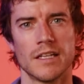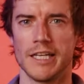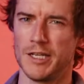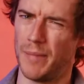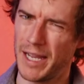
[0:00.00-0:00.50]

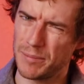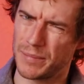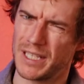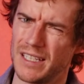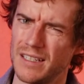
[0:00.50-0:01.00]
It might
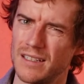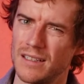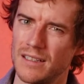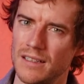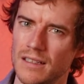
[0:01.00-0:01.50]
be.
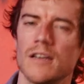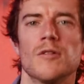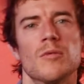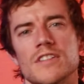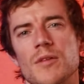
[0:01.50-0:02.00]

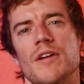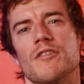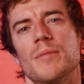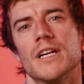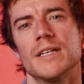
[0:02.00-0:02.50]
What's up,
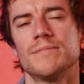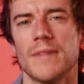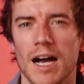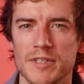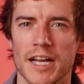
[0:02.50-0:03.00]
everybody?
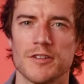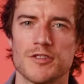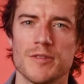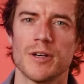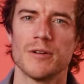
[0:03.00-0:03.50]
I'm Tyler
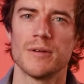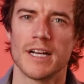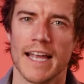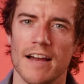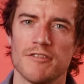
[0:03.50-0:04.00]
Tripo,
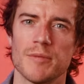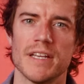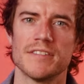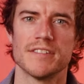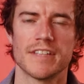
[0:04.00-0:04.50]
a gaffer
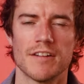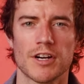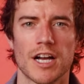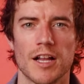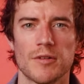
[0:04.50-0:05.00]
based in Denver,
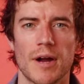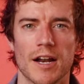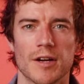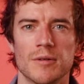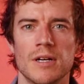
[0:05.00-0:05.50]

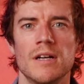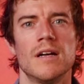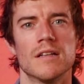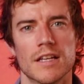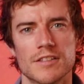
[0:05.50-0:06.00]
Colorado.
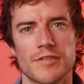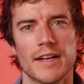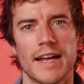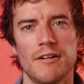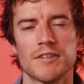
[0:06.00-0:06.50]
Let's
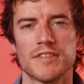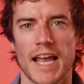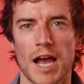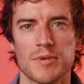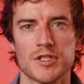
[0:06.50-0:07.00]
find out if the
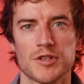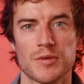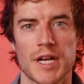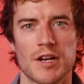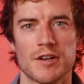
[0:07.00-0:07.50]
Aputure
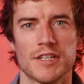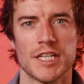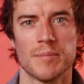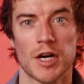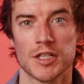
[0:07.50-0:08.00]

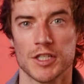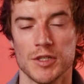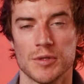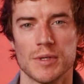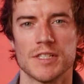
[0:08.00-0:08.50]
300D Mark
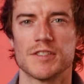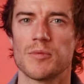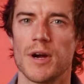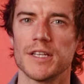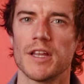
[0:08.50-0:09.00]
II is the
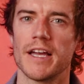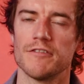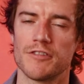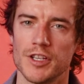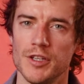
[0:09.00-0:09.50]
right light
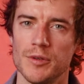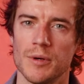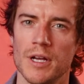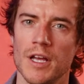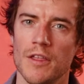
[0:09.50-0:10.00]
for
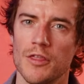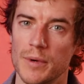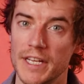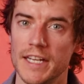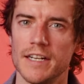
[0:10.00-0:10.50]
you
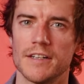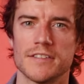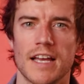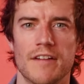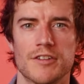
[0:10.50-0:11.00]
3
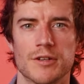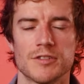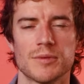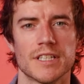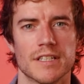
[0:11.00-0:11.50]
years after
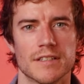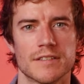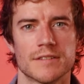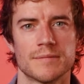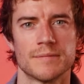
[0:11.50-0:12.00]
its release.